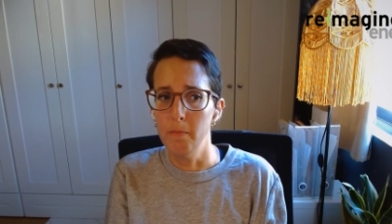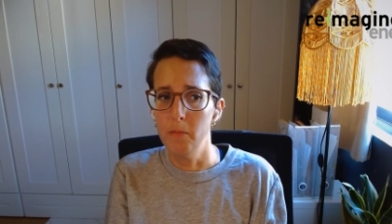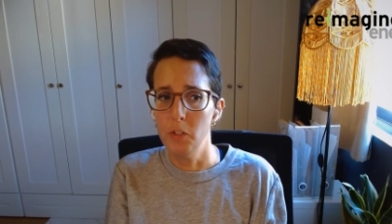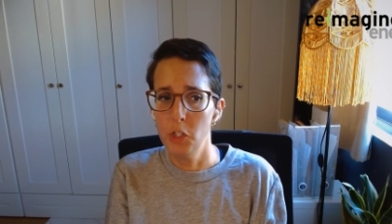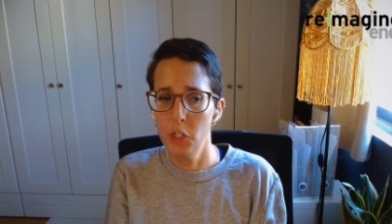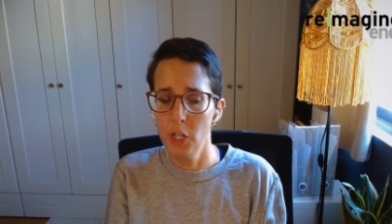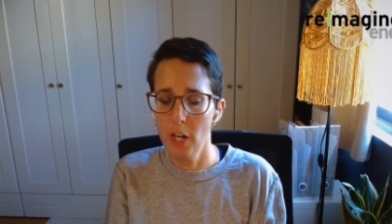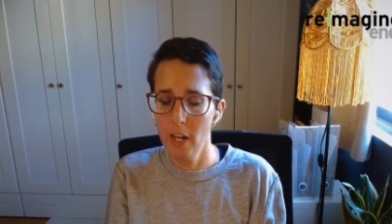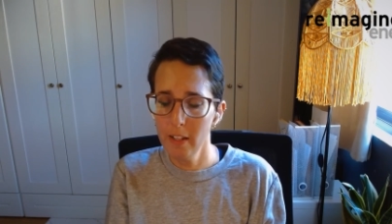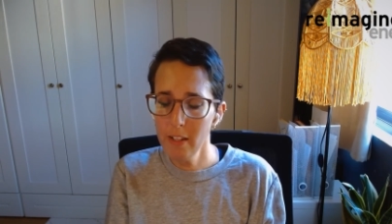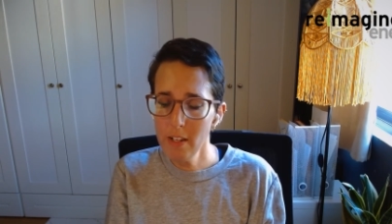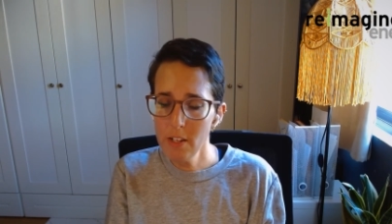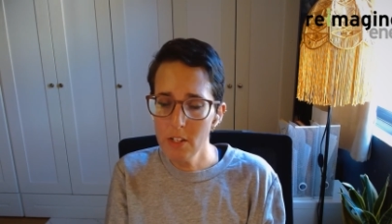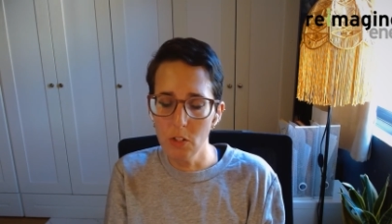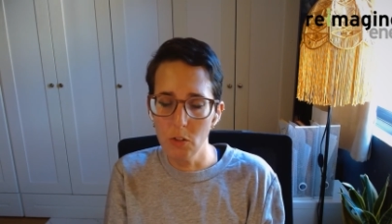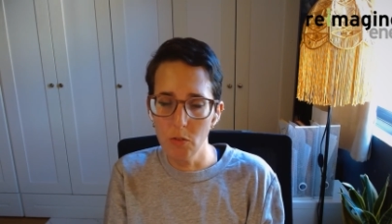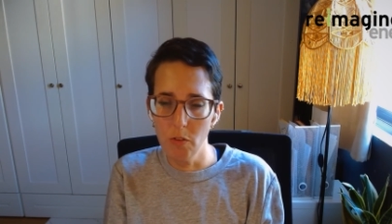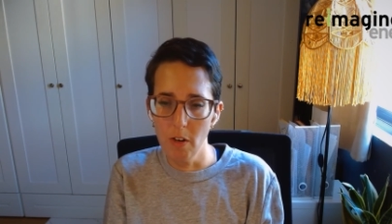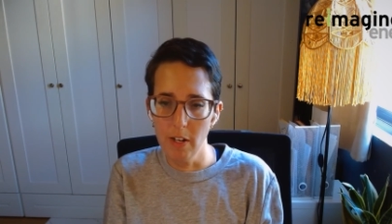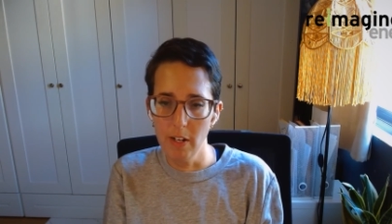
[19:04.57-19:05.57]

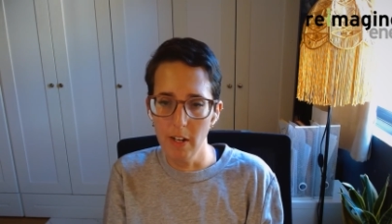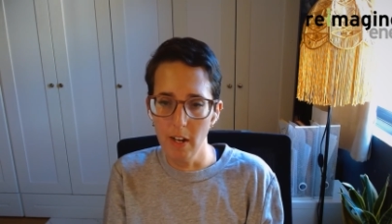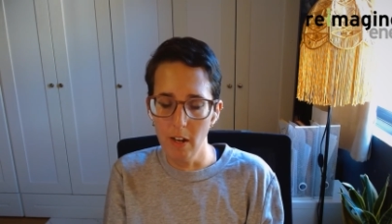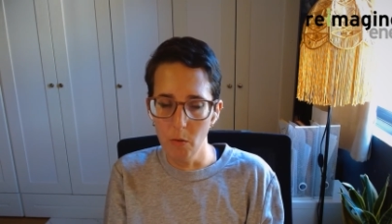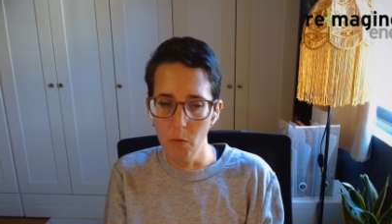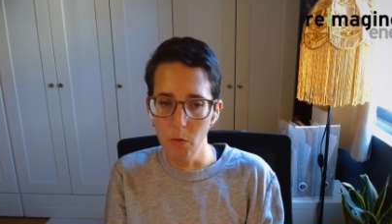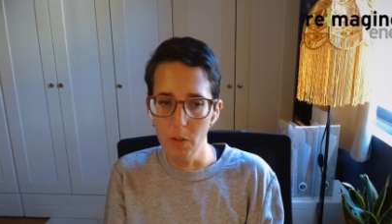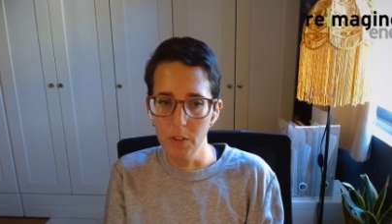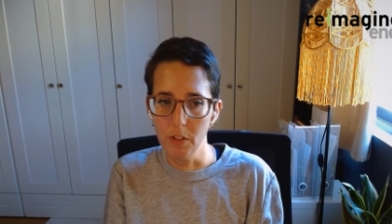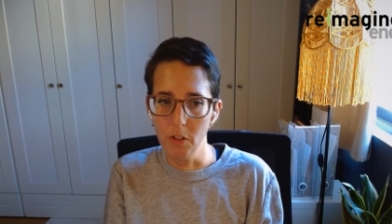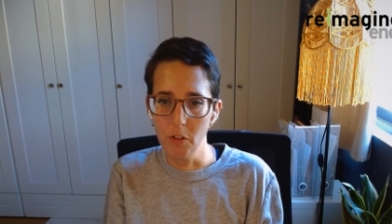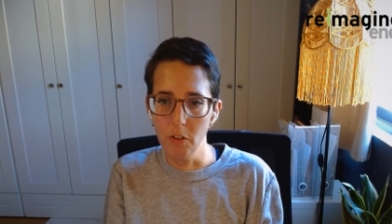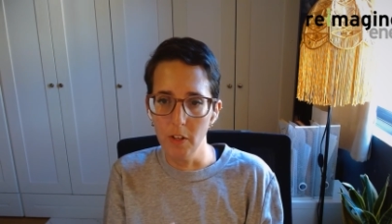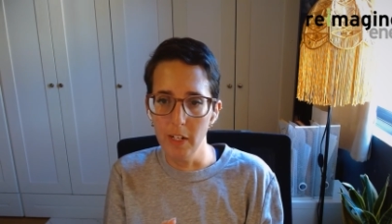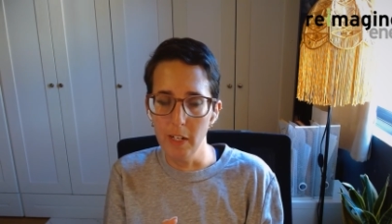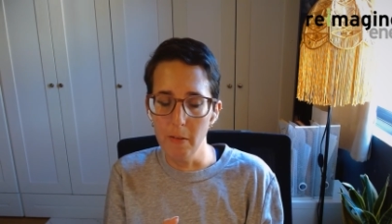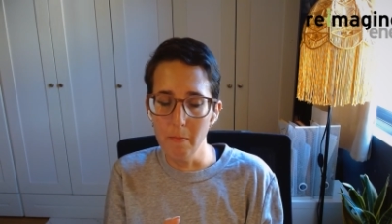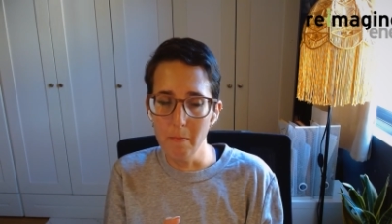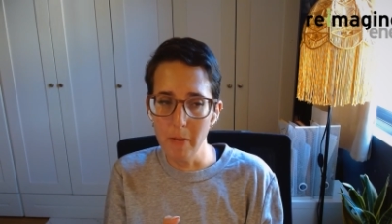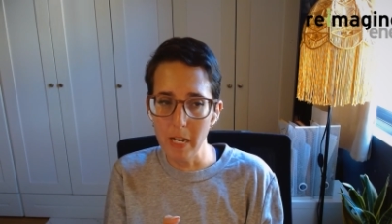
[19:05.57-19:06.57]
challenges right now with the
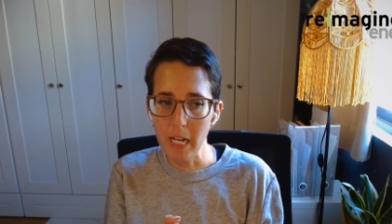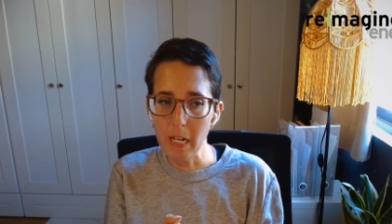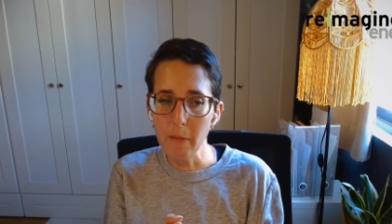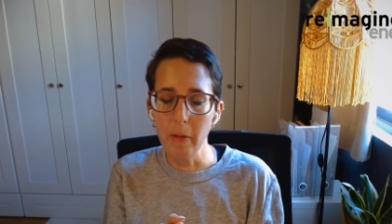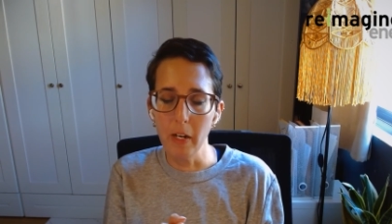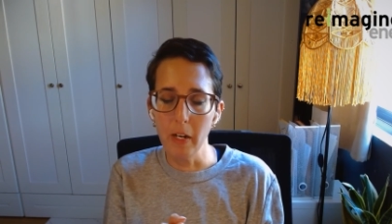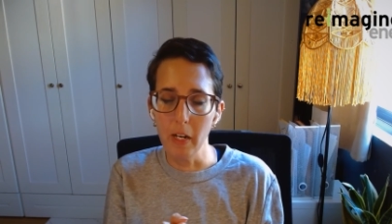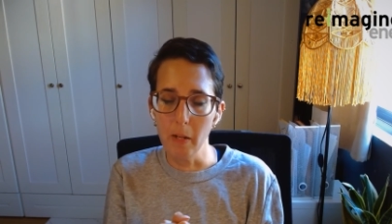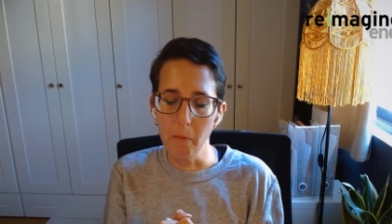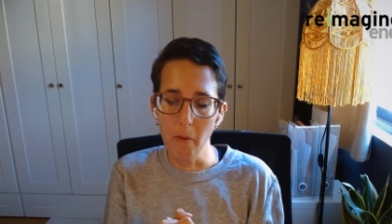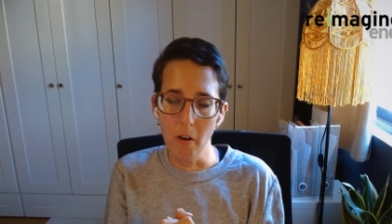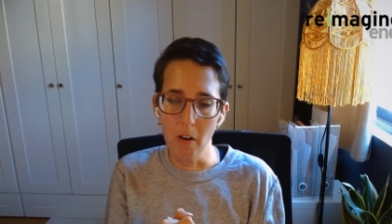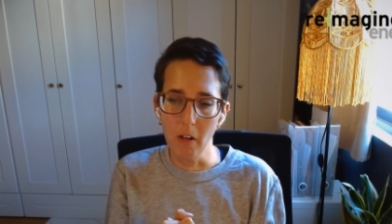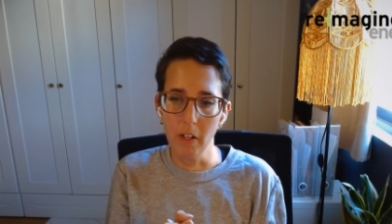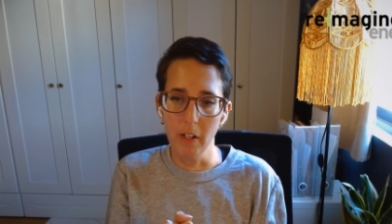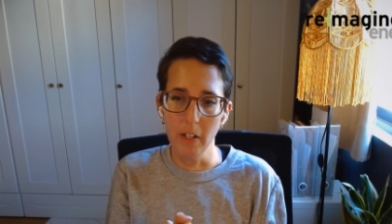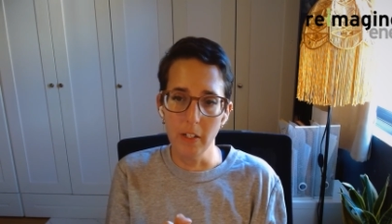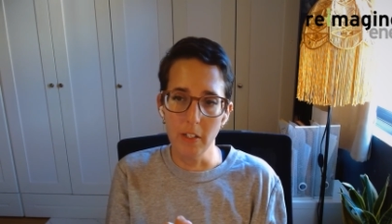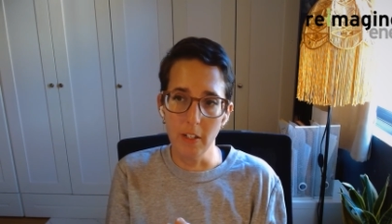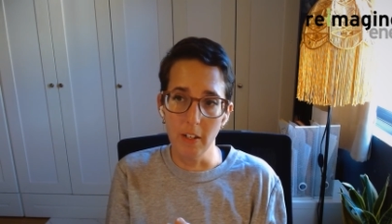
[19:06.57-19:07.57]
grid in many, many
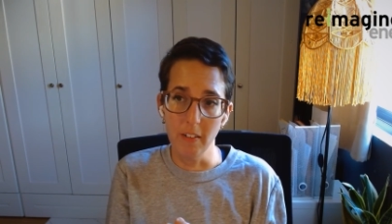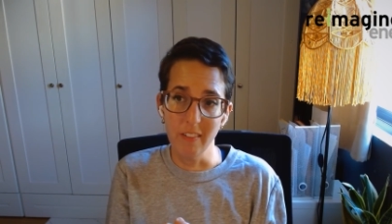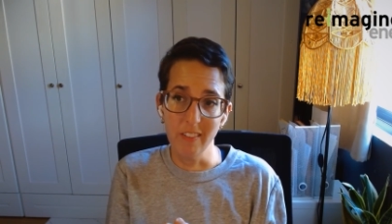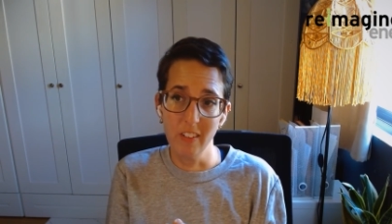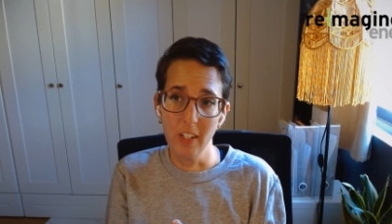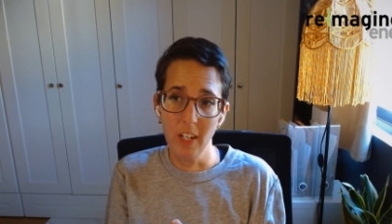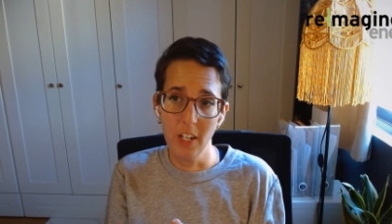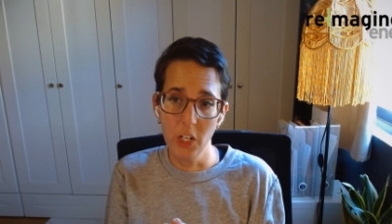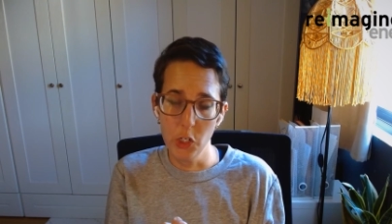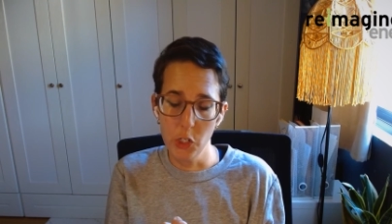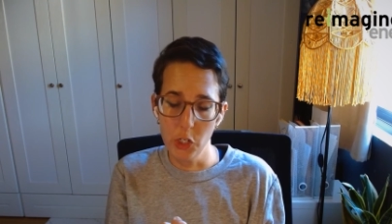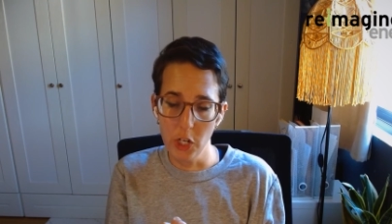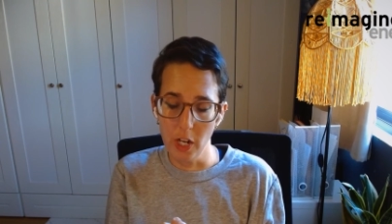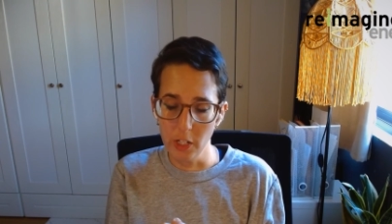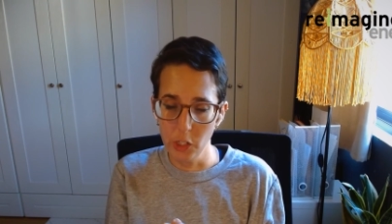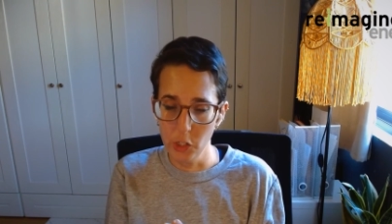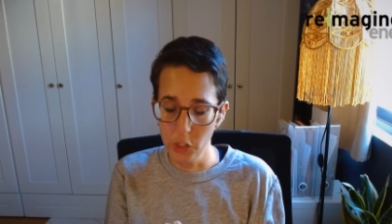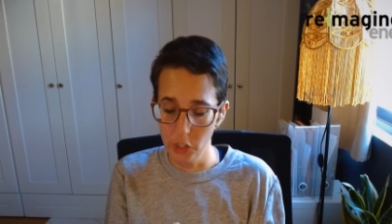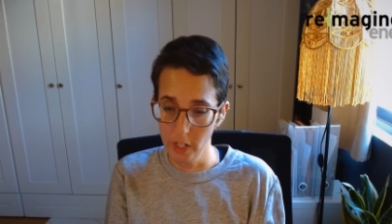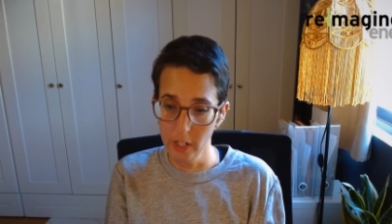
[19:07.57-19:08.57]
markets of
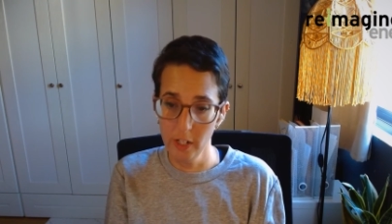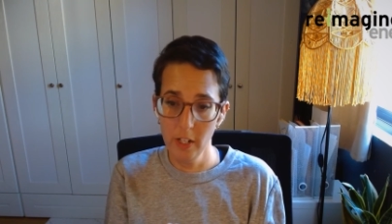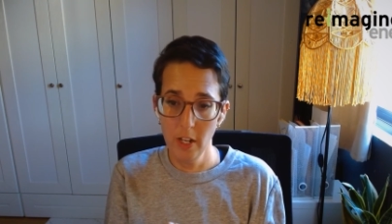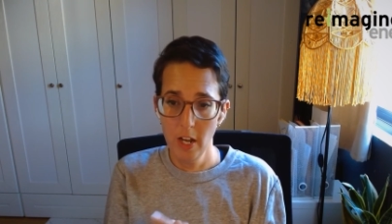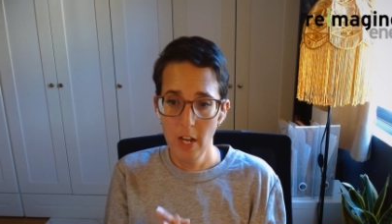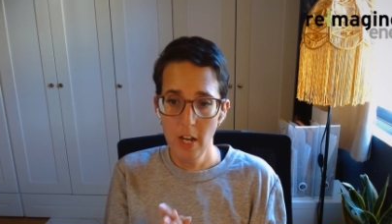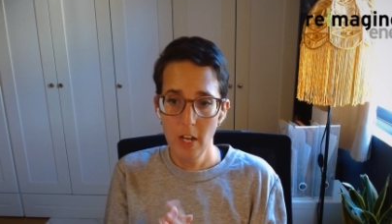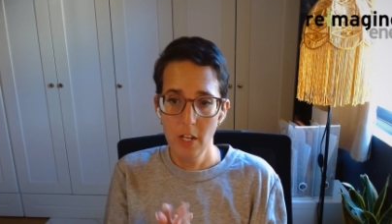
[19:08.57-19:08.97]
congestion.